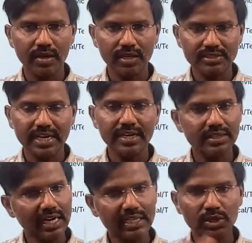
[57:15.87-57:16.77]
assigned,
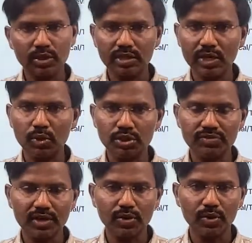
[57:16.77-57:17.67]
that the dose
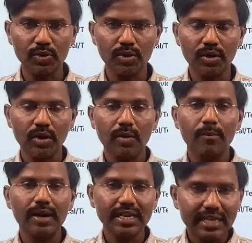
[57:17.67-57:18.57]
will go.
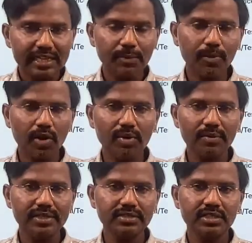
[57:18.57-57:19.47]
But here the problem
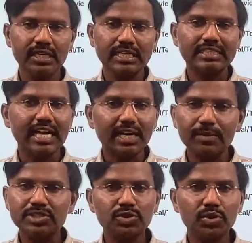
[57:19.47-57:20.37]
is that
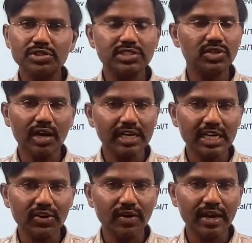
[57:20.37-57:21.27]
much dose is not
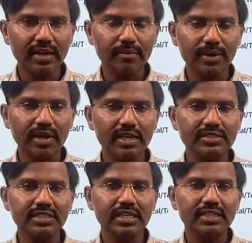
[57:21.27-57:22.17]
required because
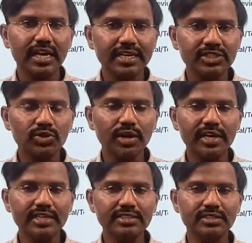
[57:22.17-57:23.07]
the insulin
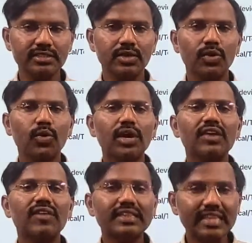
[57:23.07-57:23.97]
is only
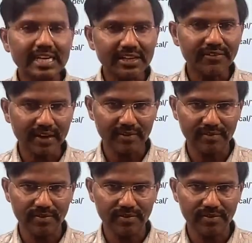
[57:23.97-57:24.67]
135,